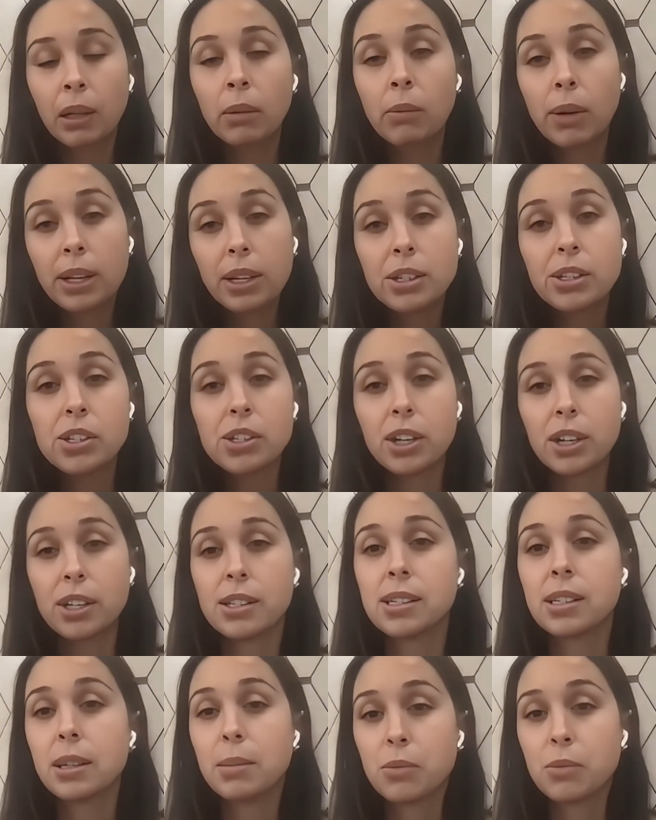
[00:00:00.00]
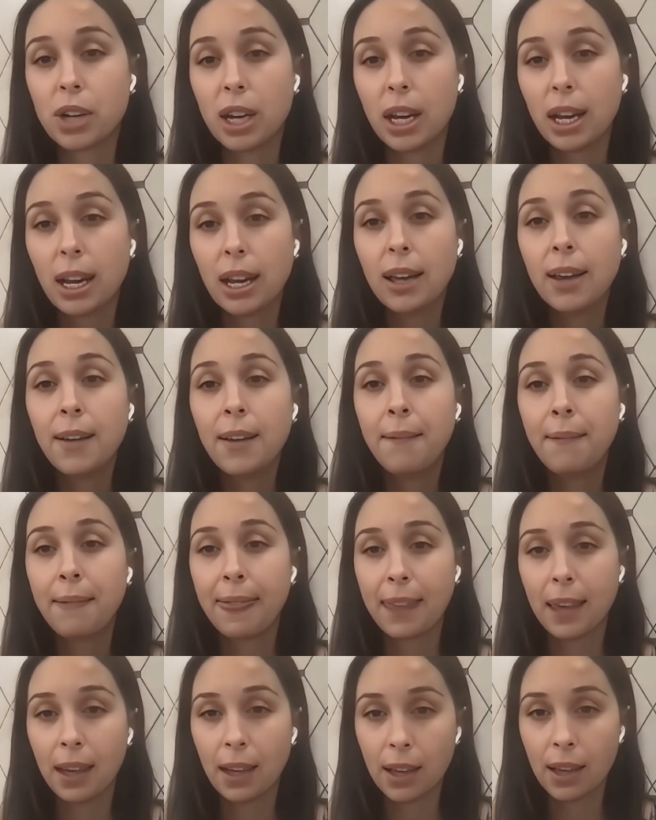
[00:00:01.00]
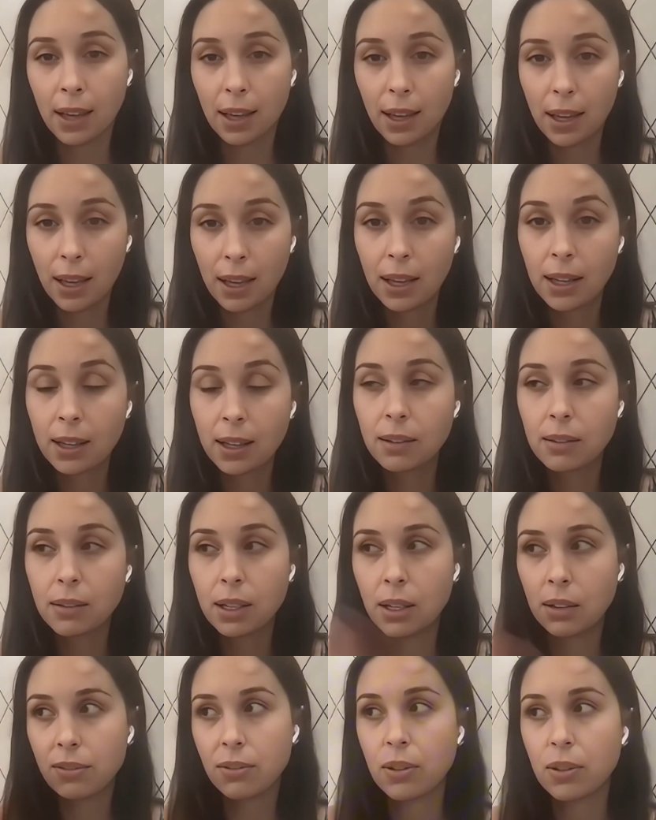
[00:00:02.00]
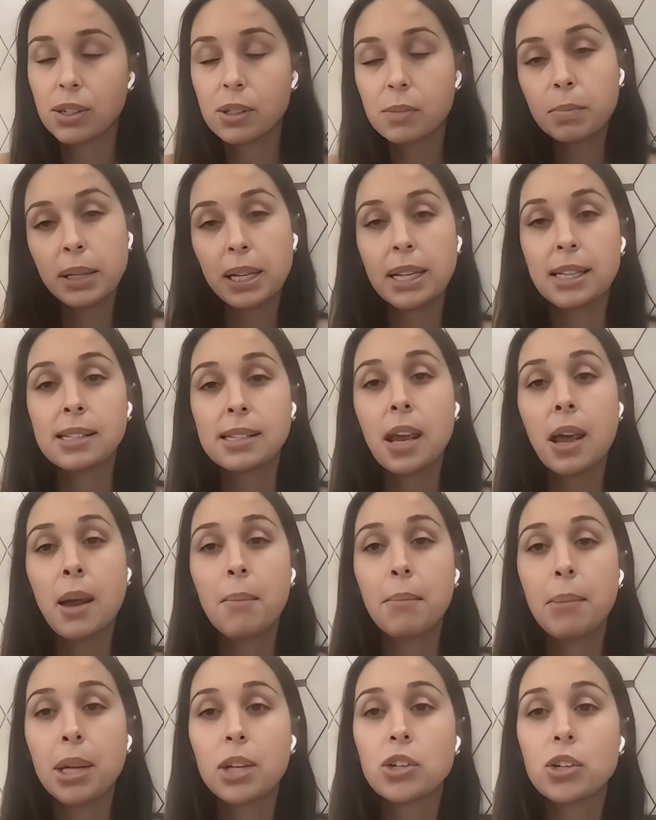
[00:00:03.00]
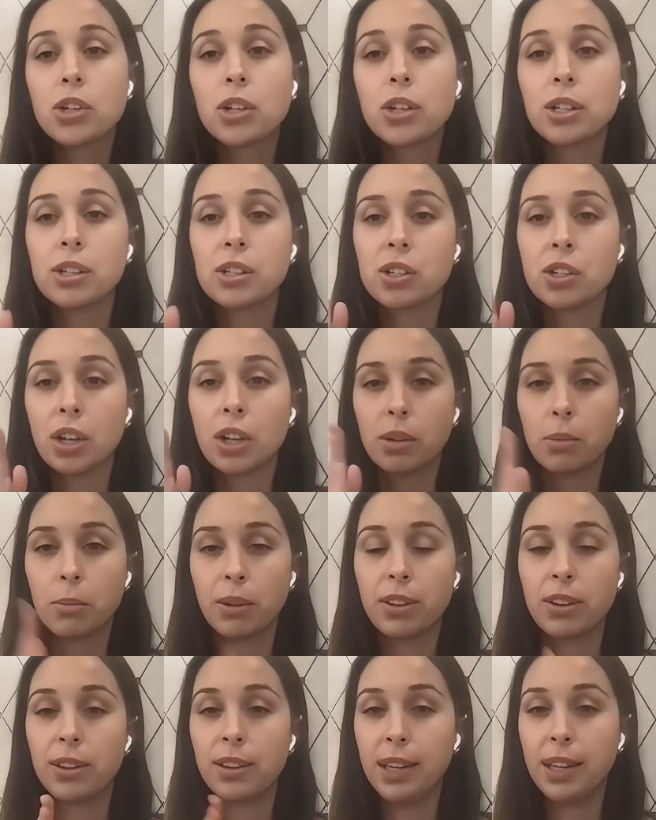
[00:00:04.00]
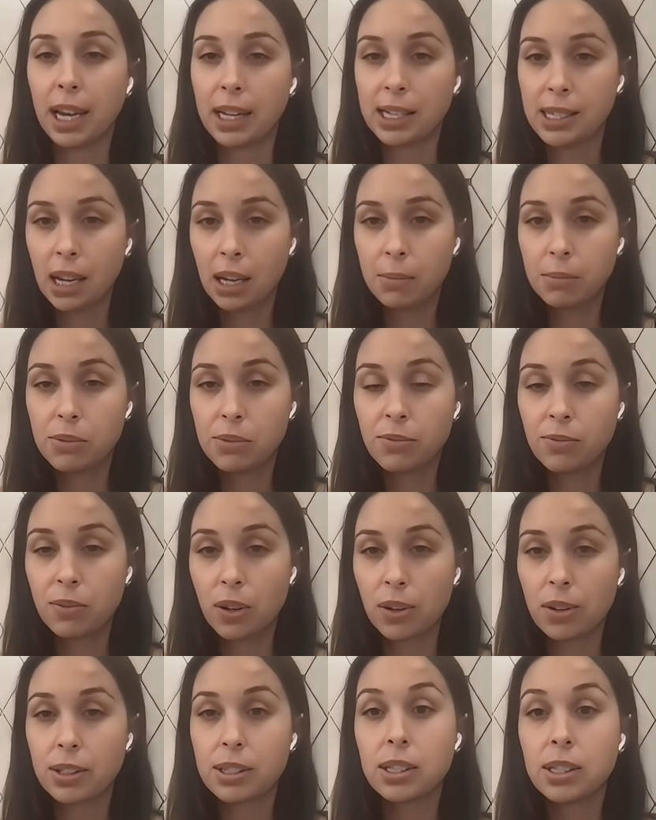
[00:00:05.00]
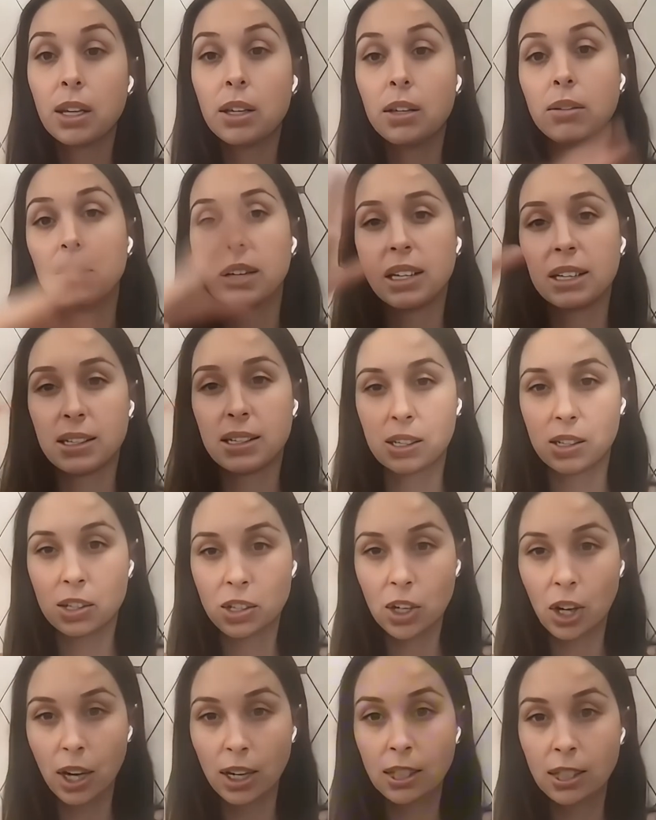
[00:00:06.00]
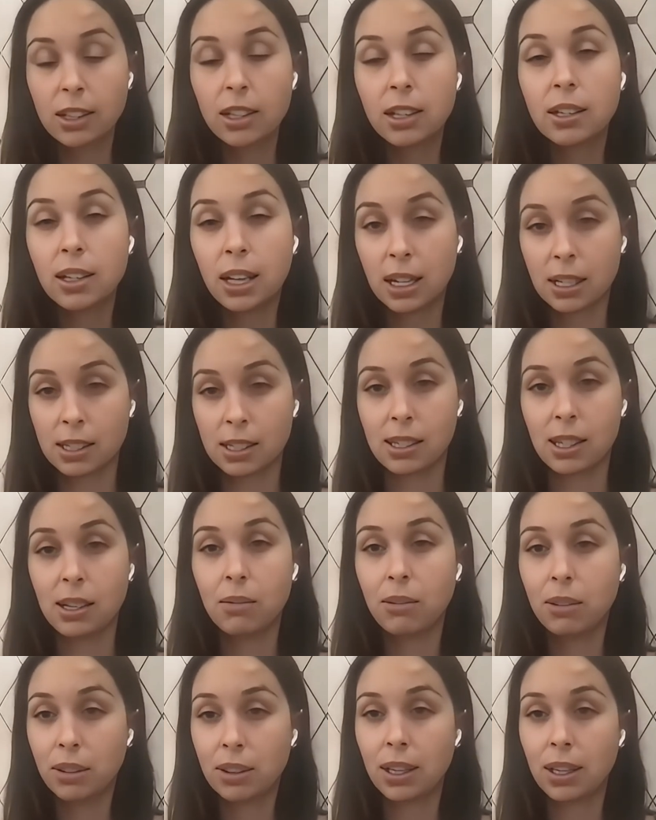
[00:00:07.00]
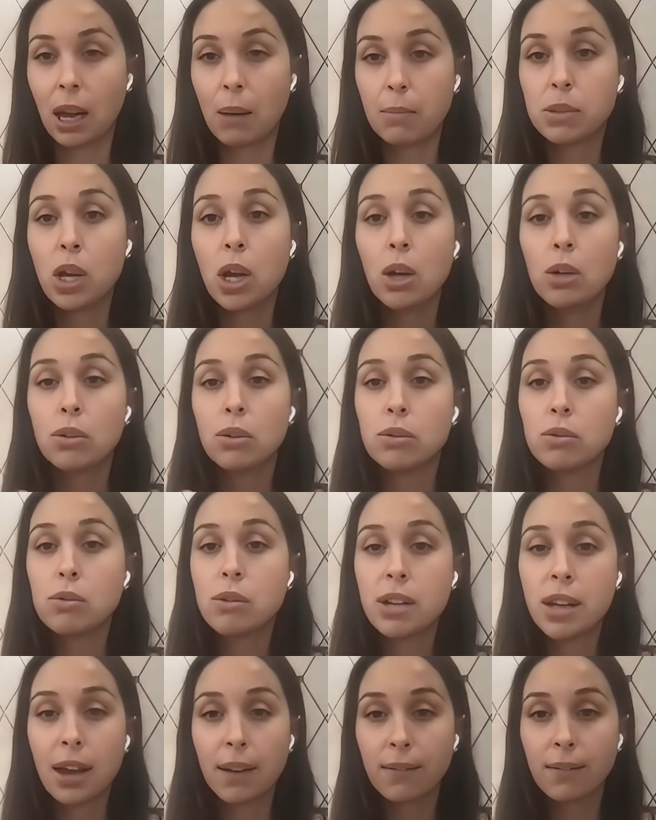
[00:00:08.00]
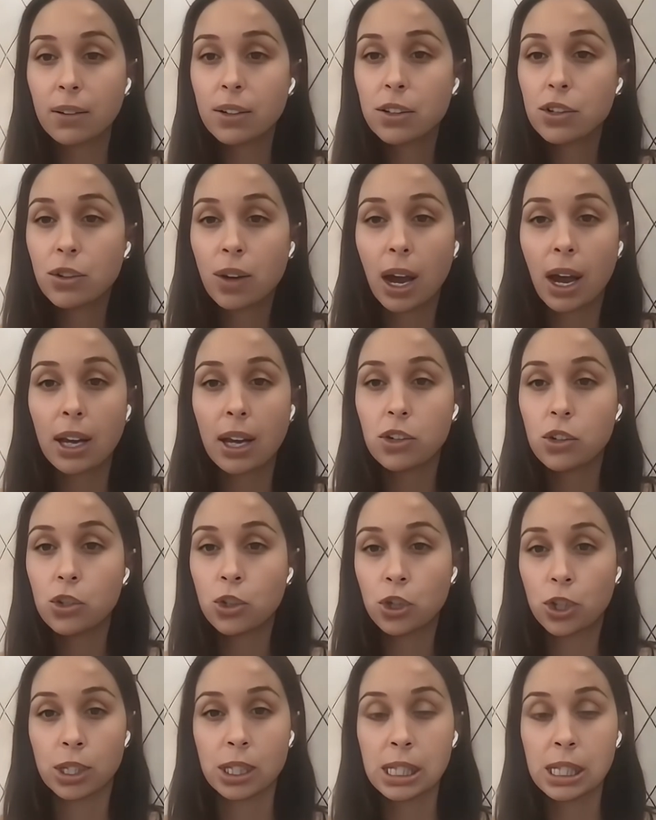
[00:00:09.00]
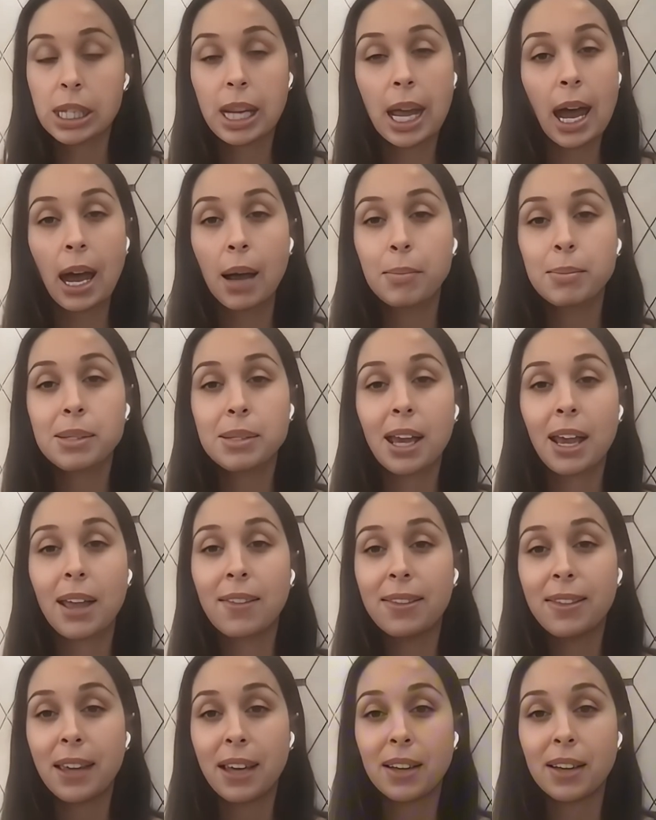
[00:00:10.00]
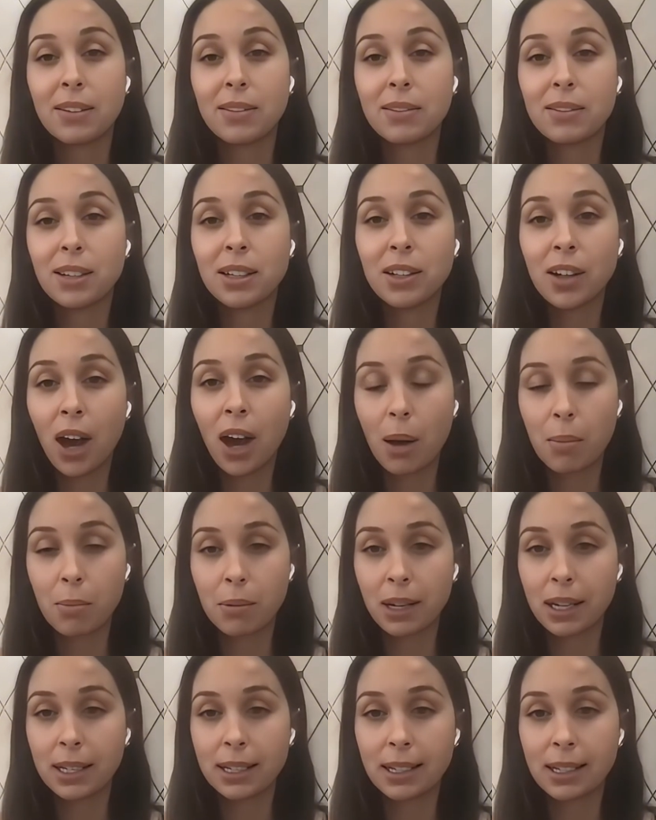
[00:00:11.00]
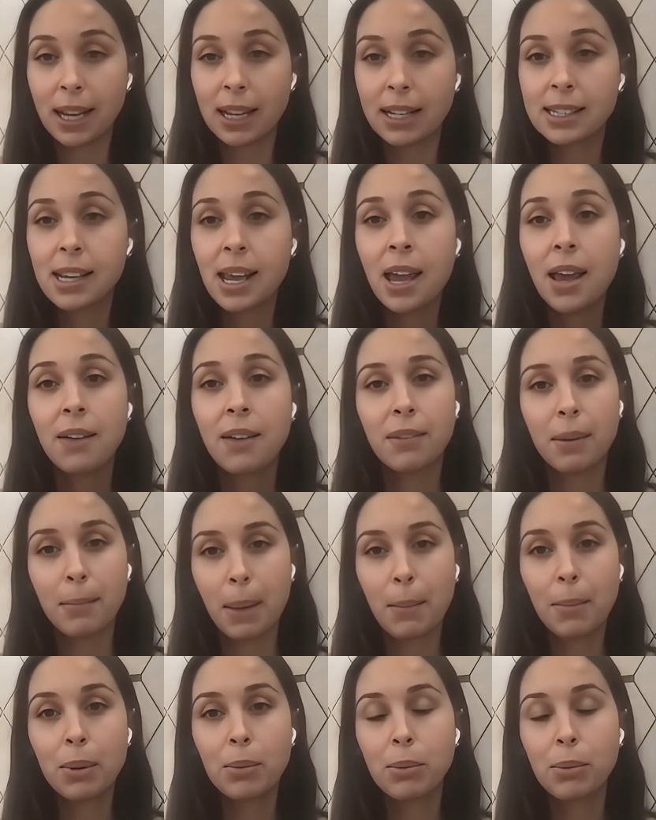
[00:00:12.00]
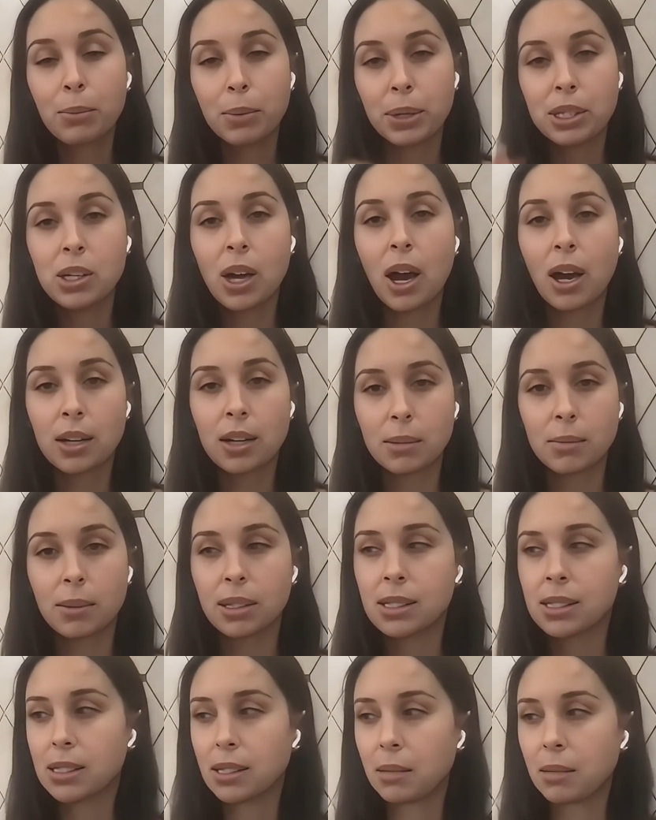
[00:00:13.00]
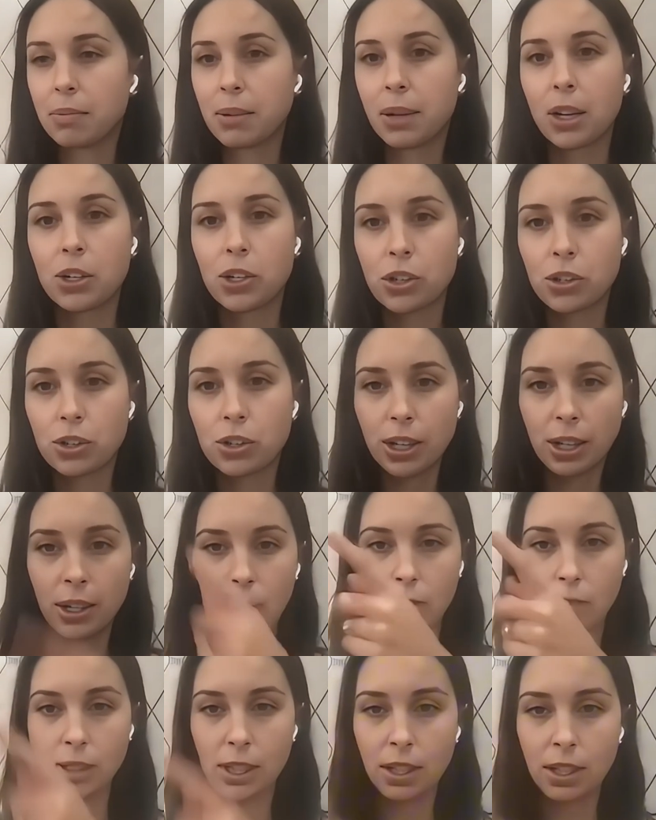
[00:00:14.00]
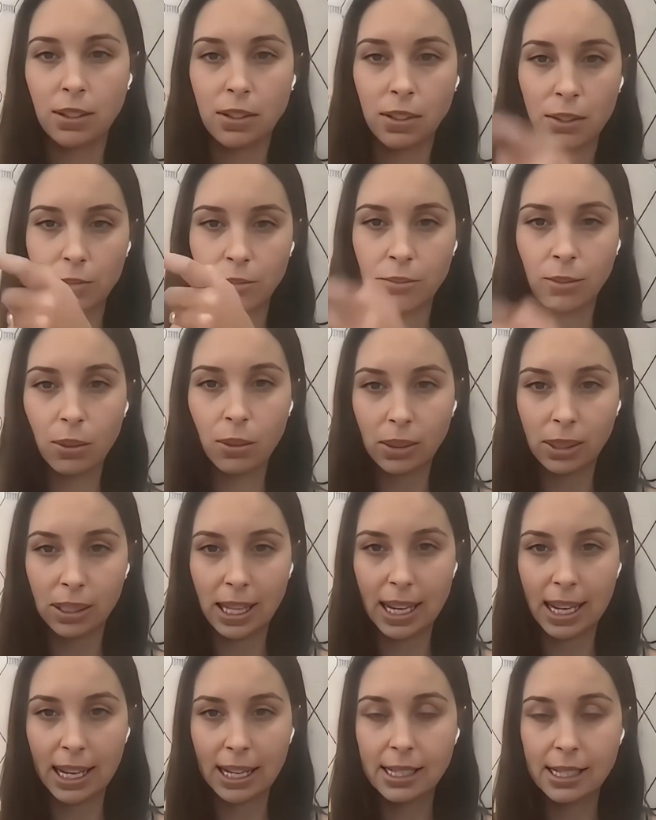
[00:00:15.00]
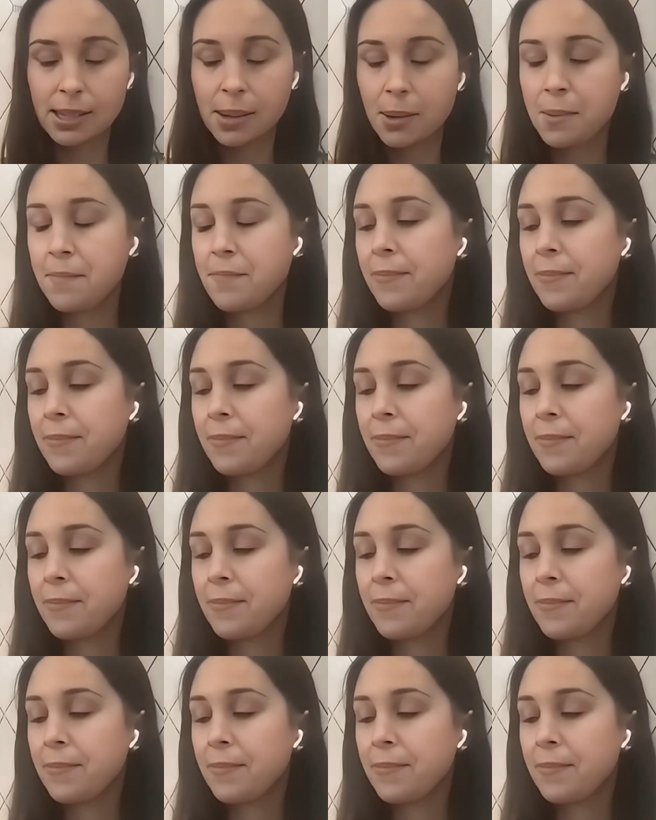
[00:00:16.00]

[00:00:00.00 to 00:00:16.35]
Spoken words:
When you start sleep training, in the first place, make sure you start with night times first and you can start the next day with naps. You never try just naps and then incorporate nights. Remember when we talked about sleep pressure, your full glass?